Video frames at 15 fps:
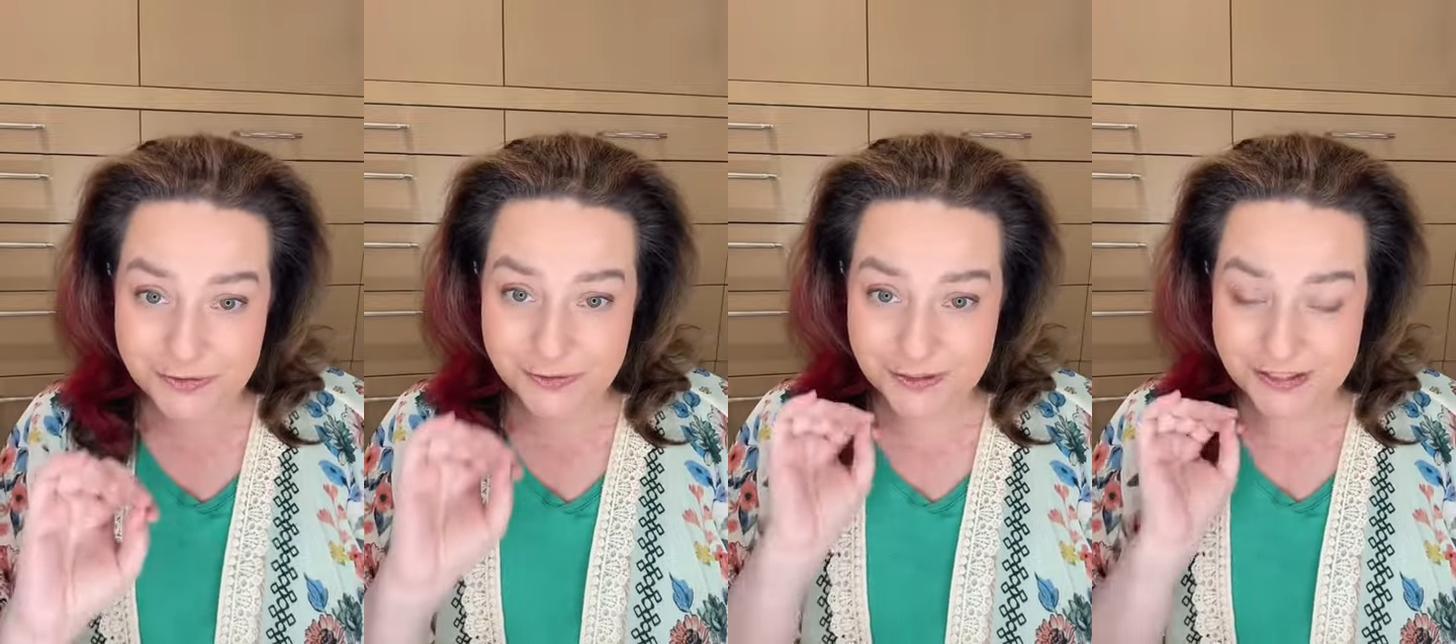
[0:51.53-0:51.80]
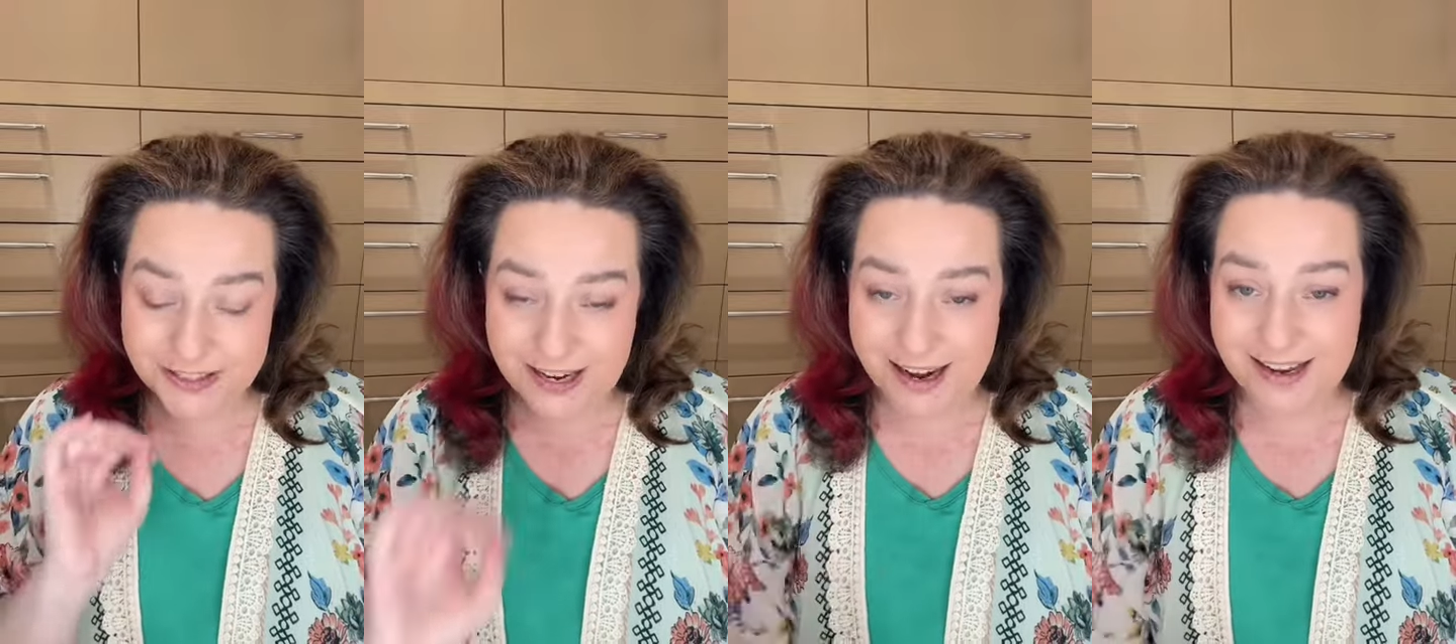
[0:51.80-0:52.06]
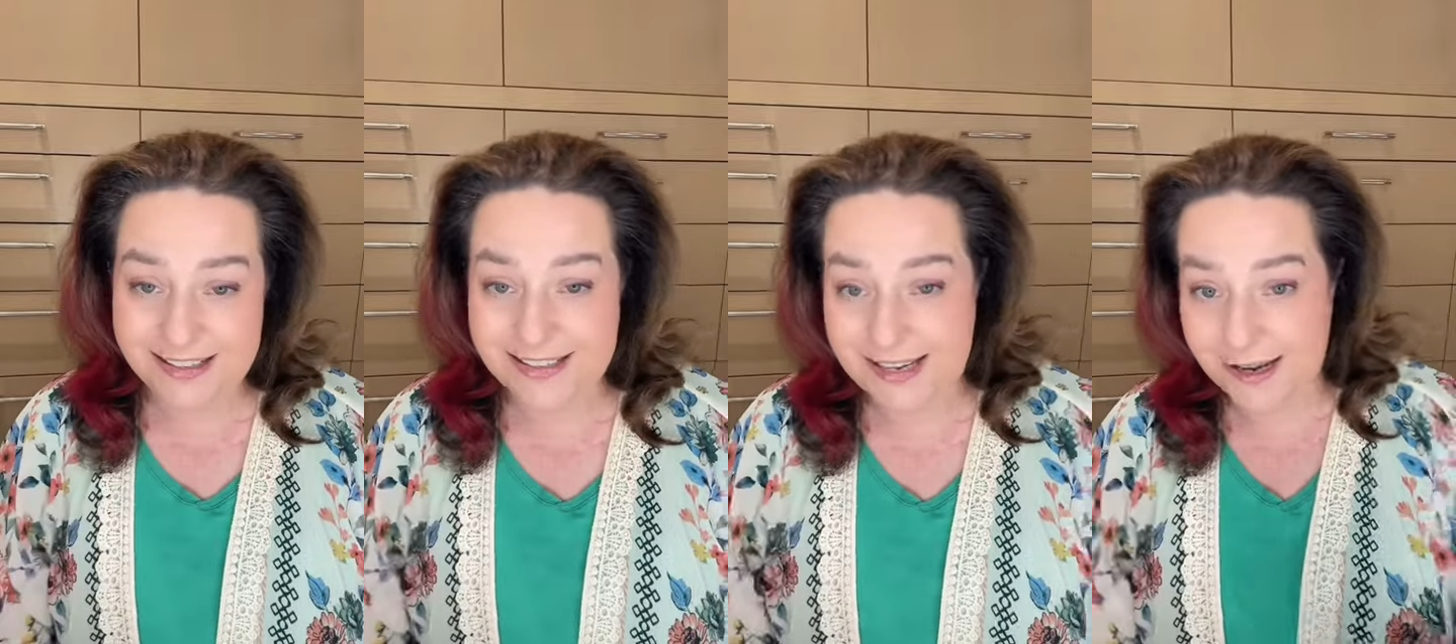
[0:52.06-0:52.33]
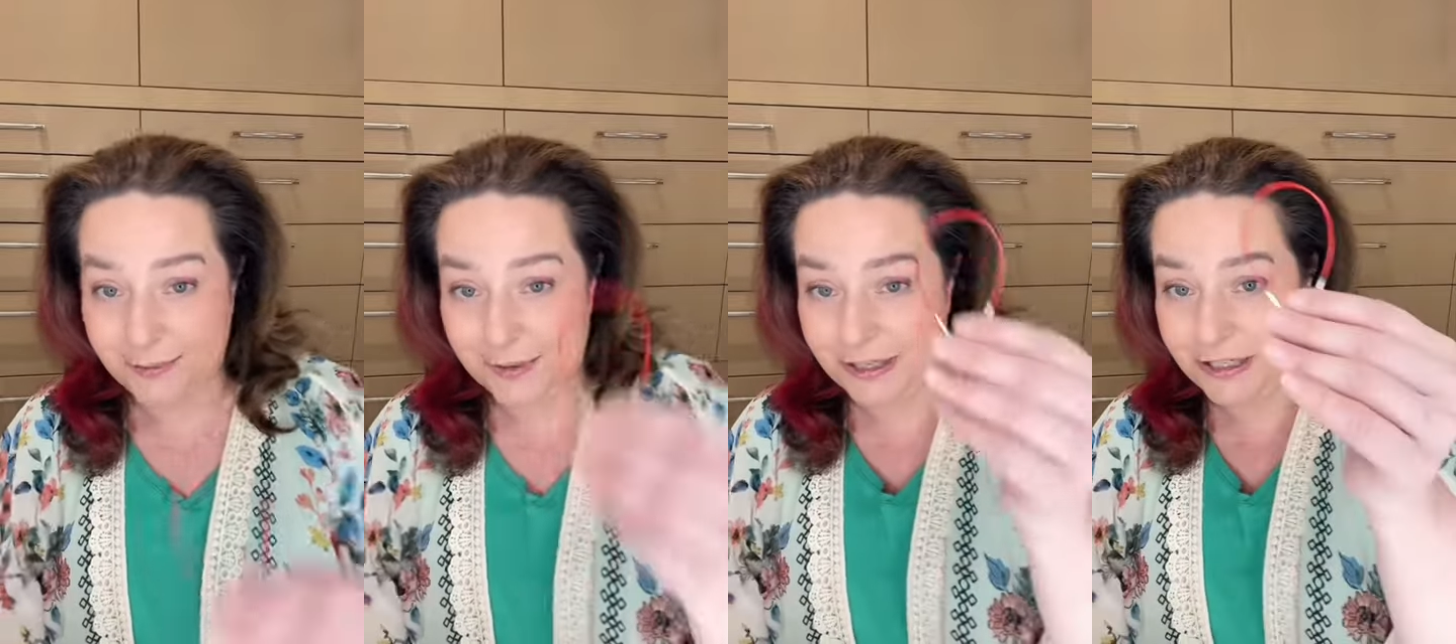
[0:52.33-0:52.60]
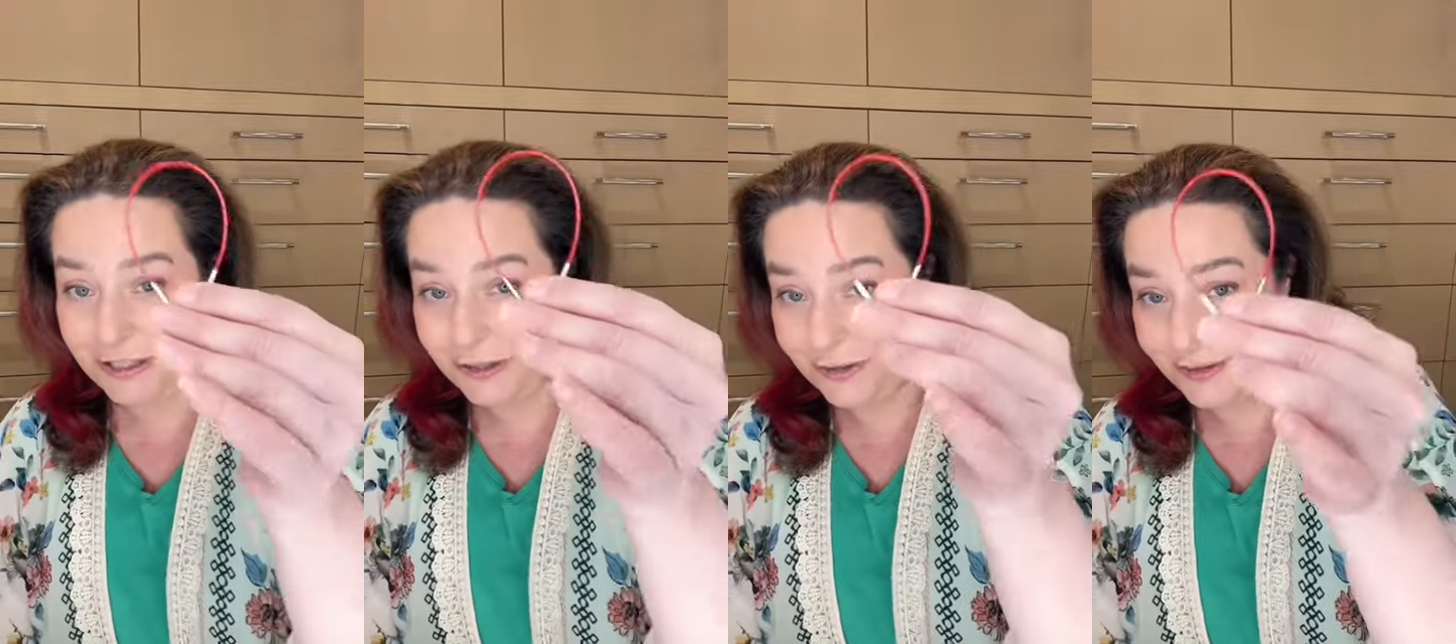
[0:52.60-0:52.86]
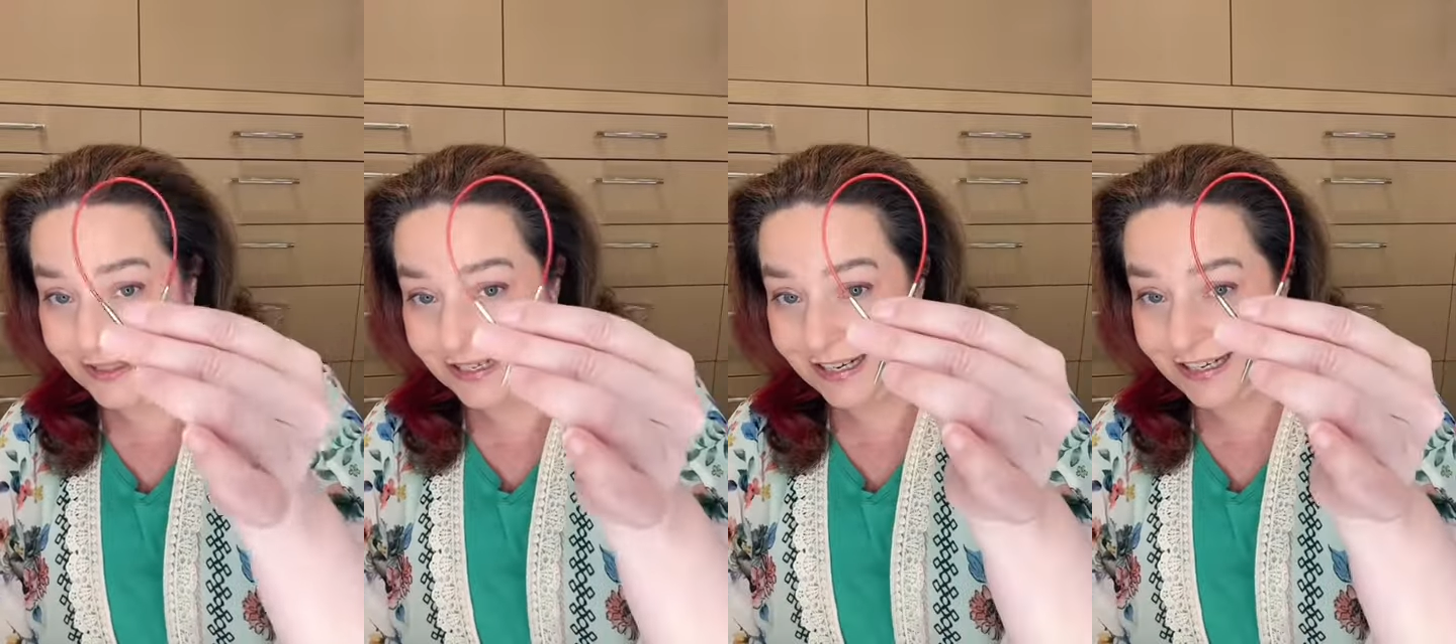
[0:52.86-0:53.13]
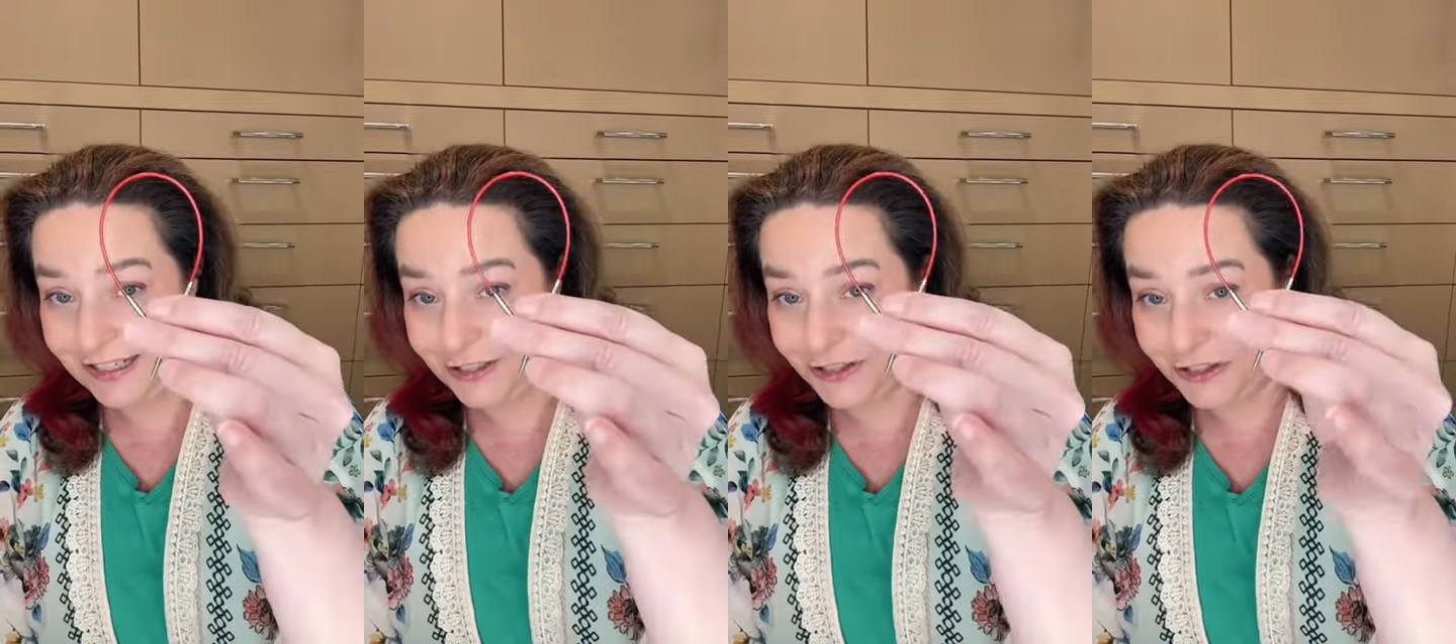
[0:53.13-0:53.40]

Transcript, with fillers: for socks, I'm gonna use nine inch